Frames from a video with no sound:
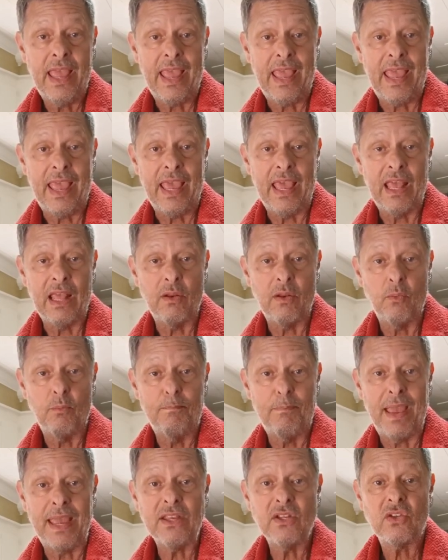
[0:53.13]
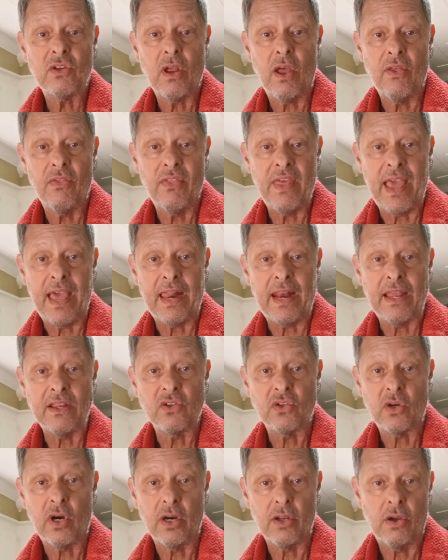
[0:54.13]
and based on that, I
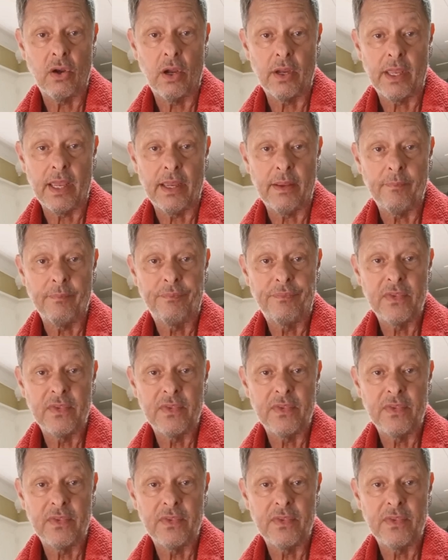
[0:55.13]
start cooking.